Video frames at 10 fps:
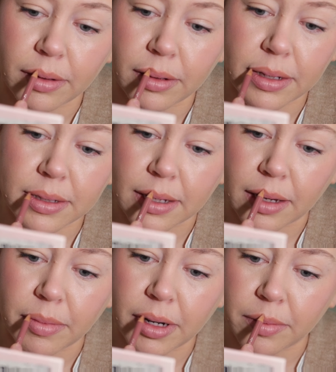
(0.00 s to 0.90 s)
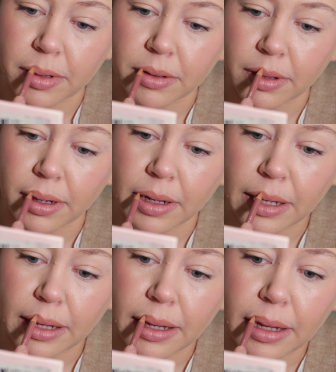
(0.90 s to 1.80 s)
Oh, let's see. It might not be too late.
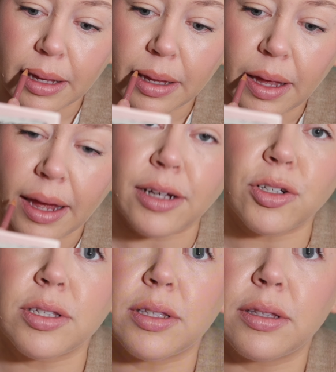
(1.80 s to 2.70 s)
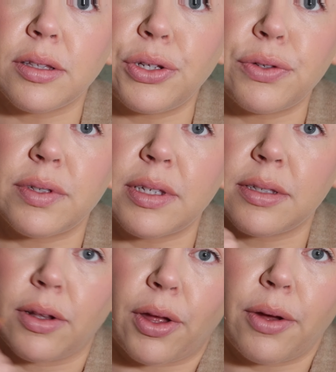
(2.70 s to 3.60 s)
I could just use
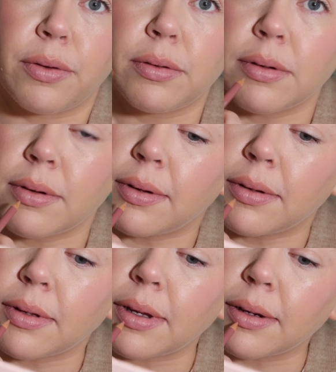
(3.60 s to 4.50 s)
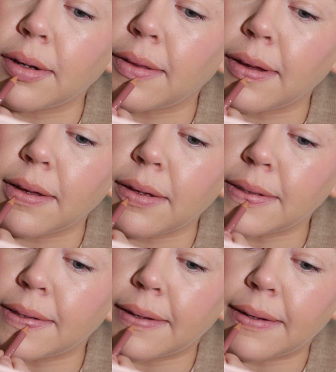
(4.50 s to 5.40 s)
this alone. Like, nothing else.